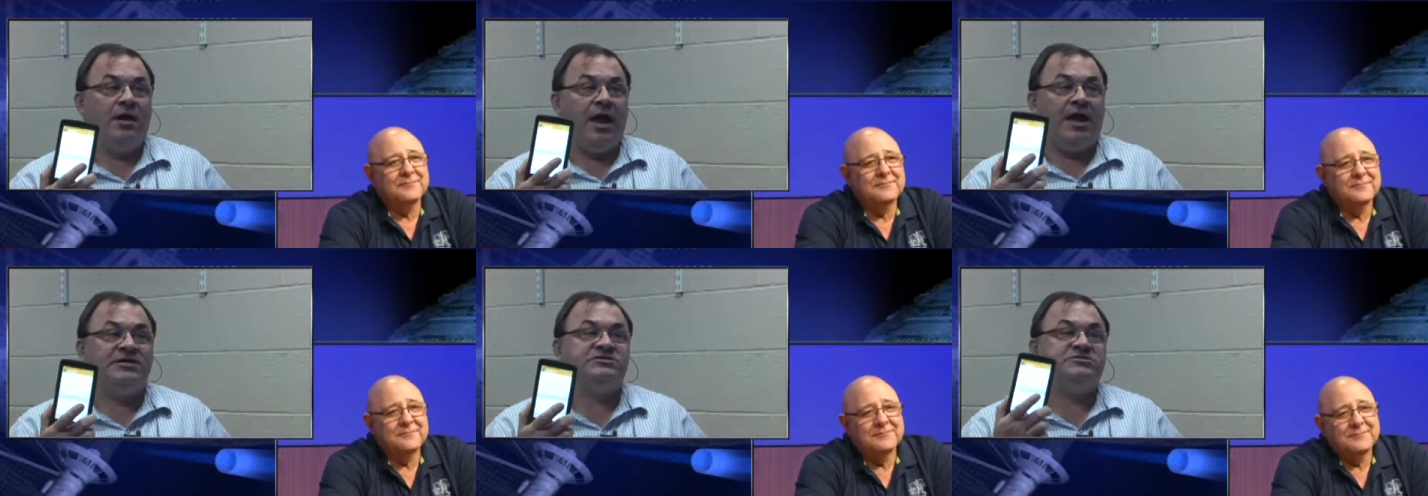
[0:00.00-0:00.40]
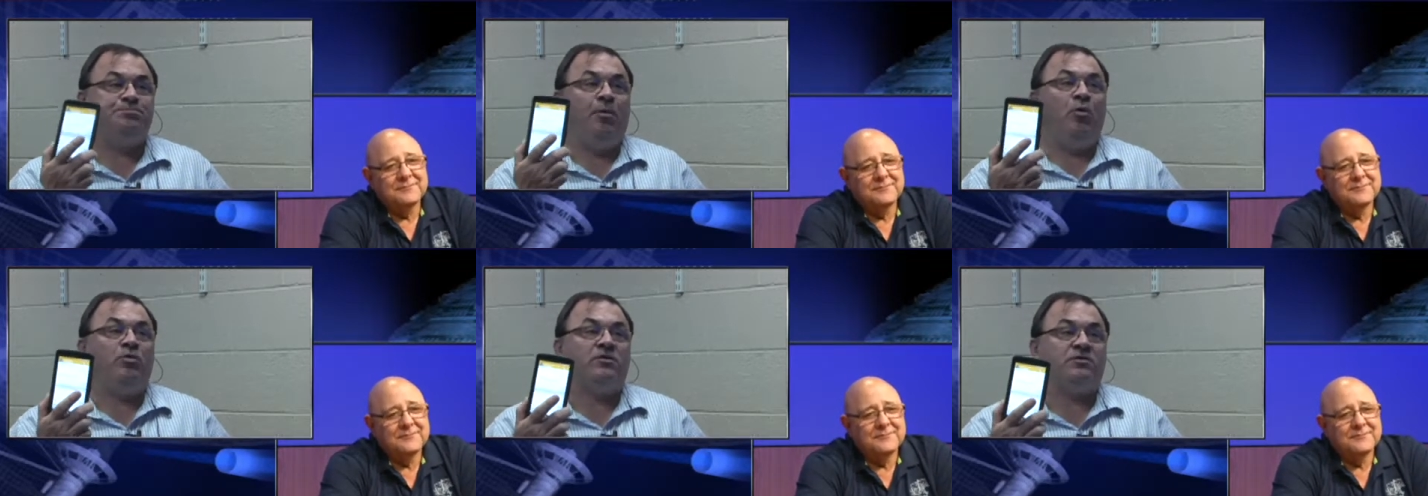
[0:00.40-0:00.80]
Speaker 1: and
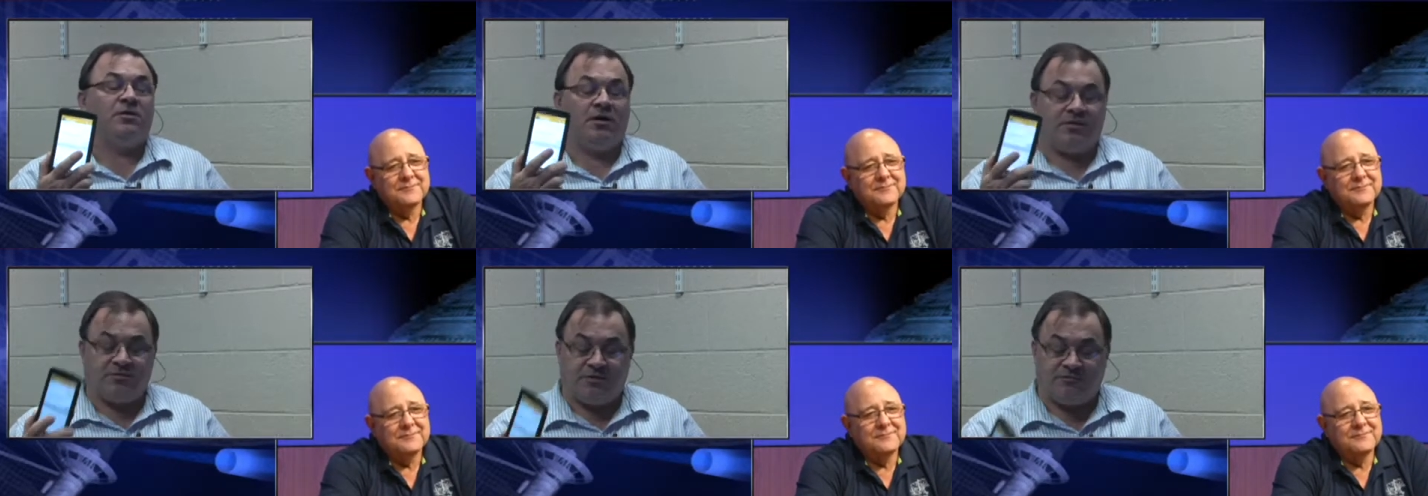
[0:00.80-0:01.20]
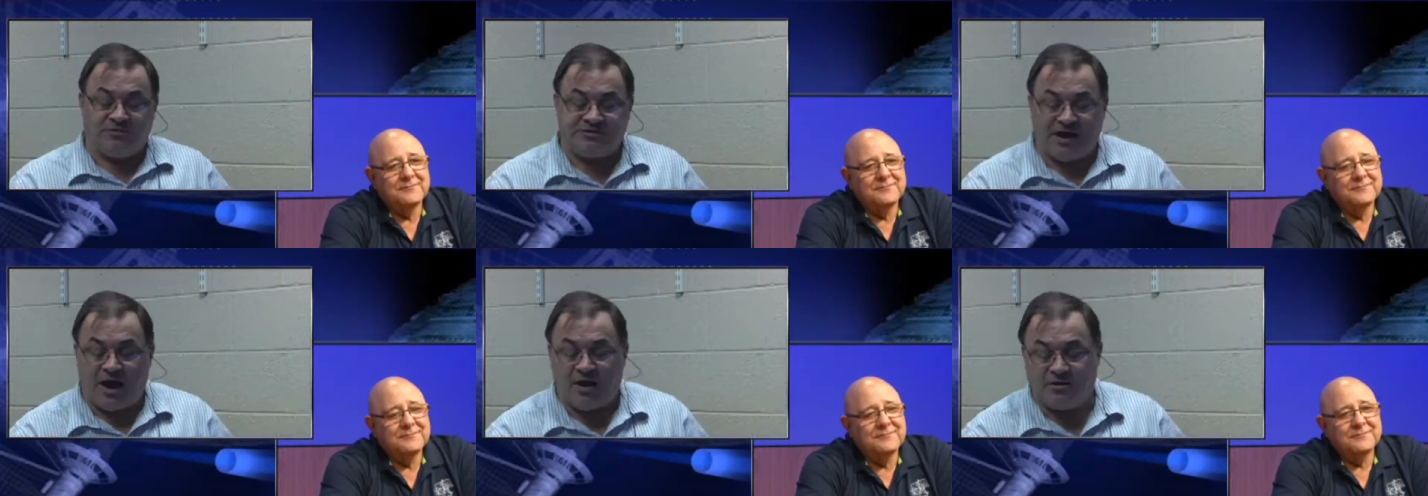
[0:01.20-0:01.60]
spoke the,
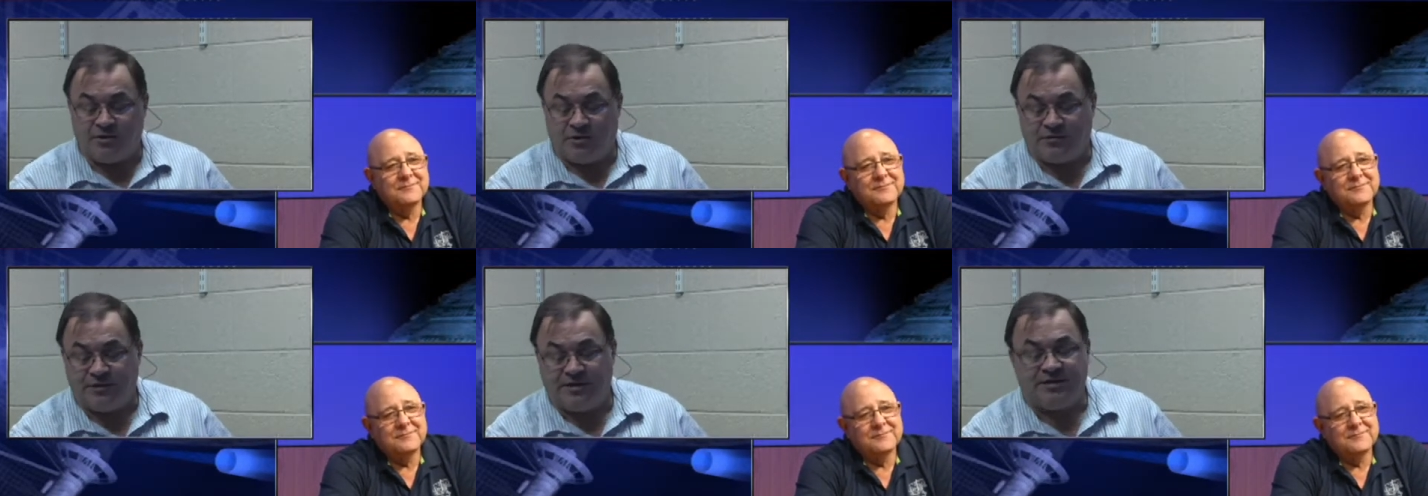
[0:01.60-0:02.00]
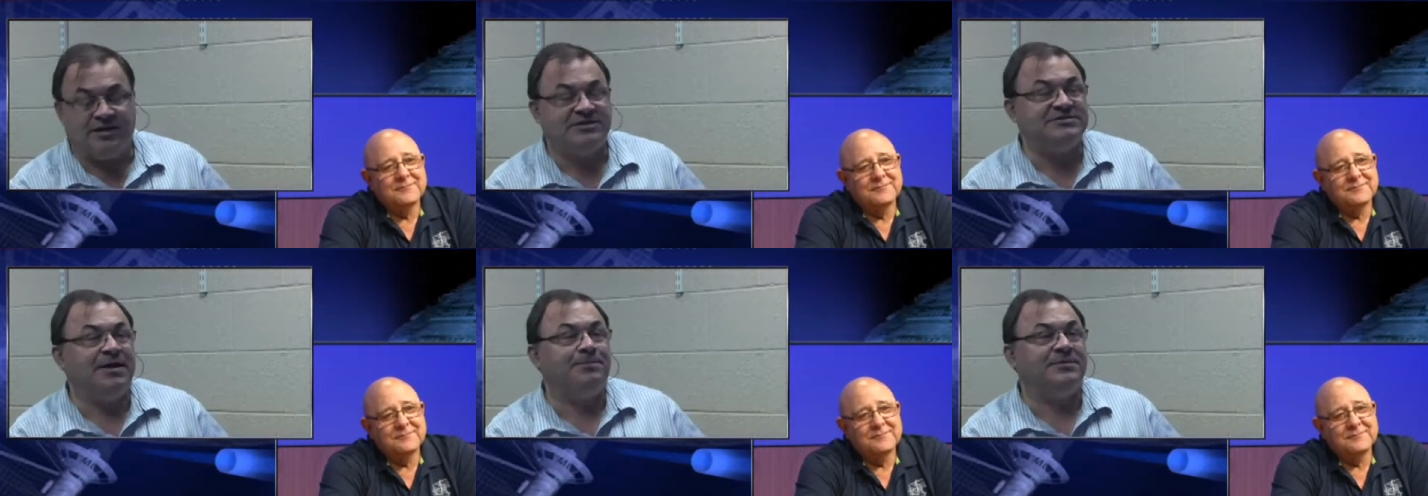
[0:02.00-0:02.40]
the you know, the
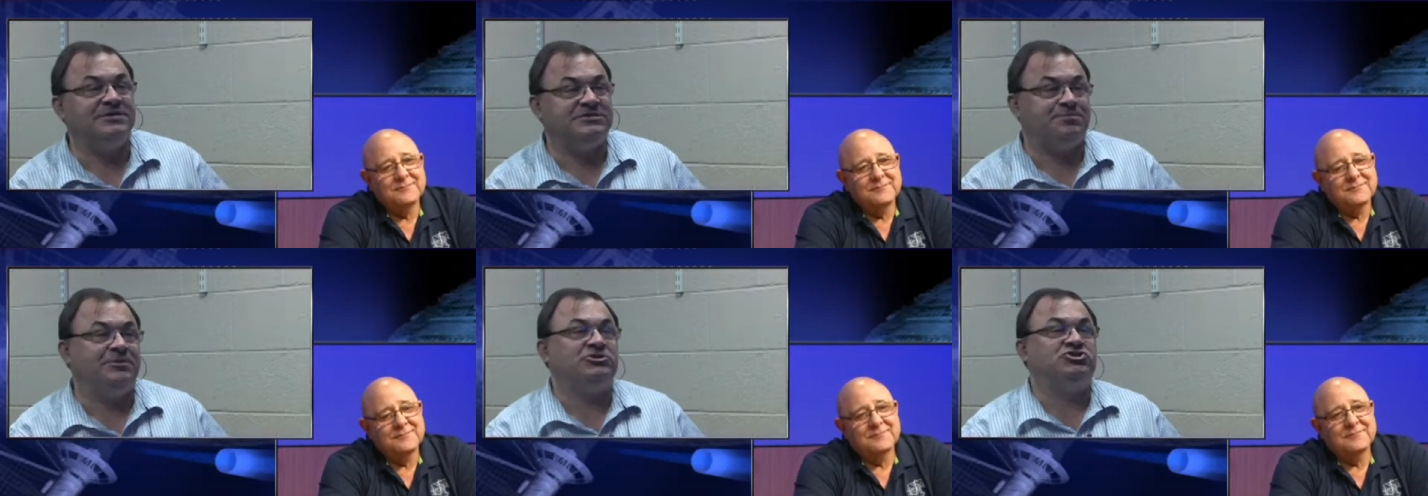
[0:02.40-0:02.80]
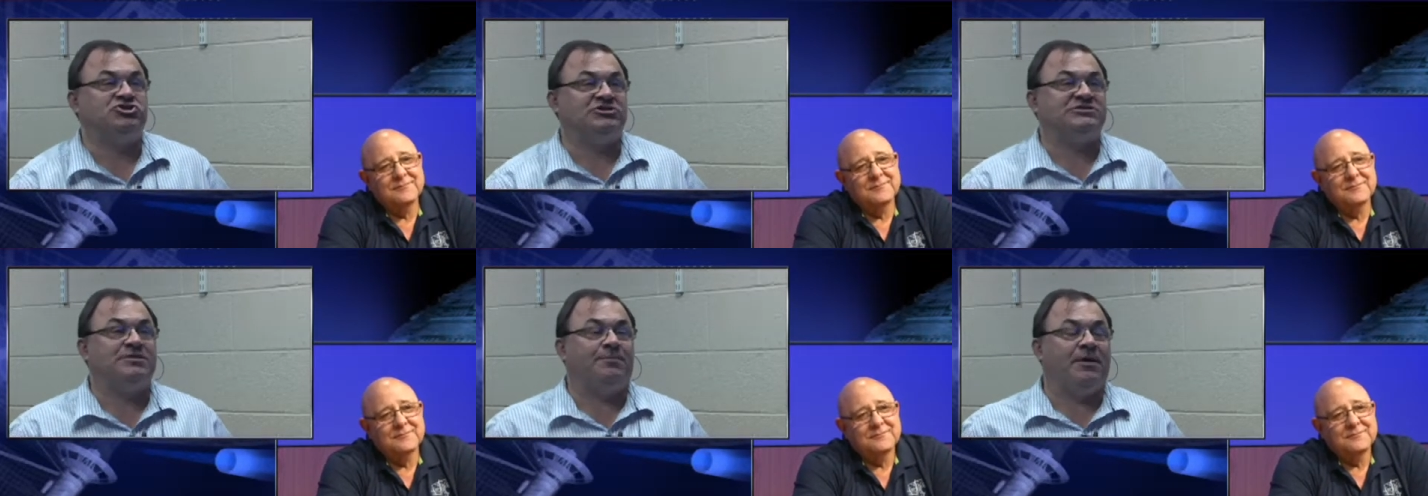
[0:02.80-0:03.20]
acceptance speech
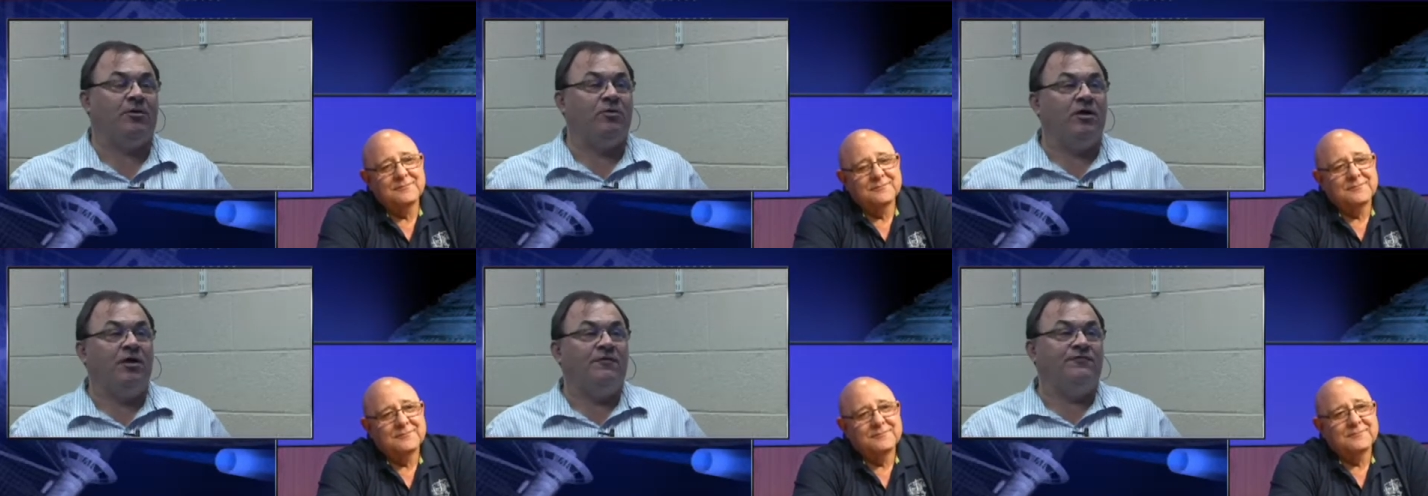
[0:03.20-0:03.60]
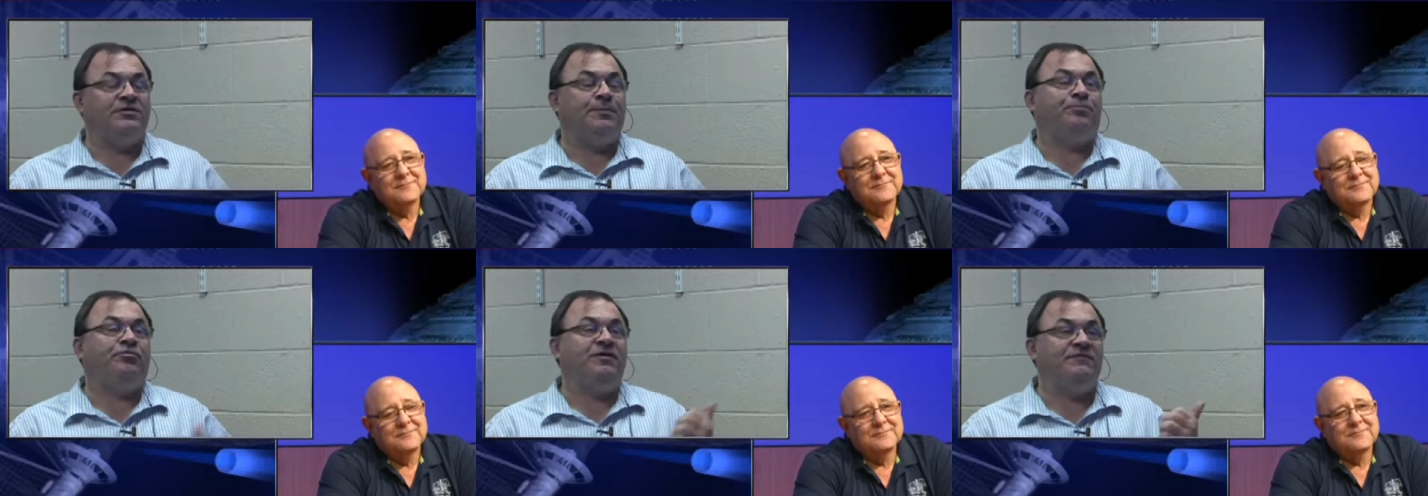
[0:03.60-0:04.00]
just about for
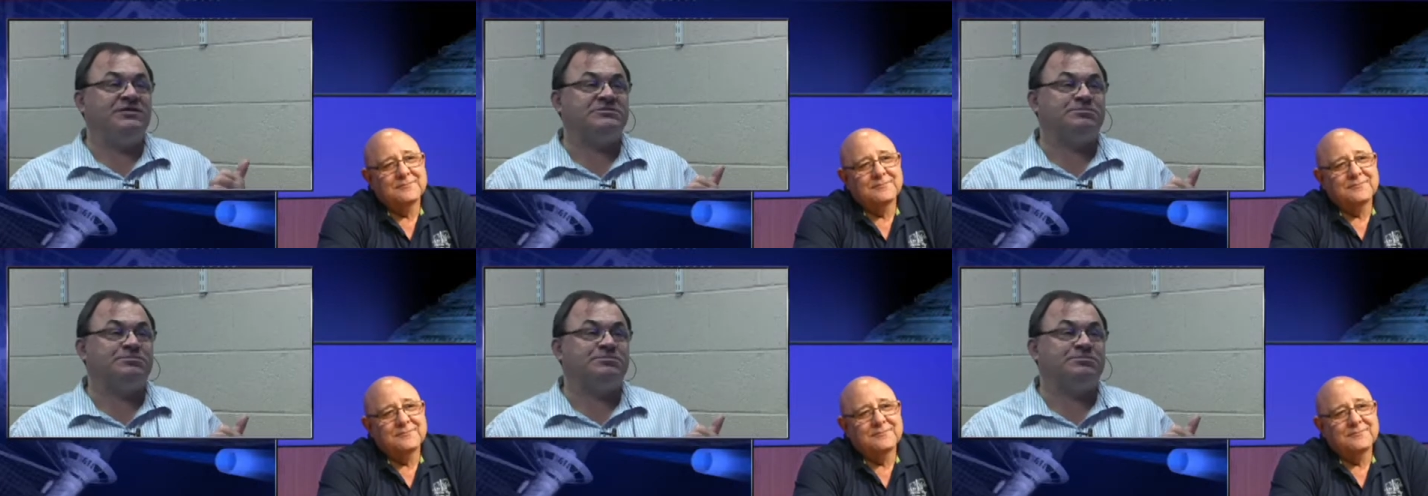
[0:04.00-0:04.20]
the previous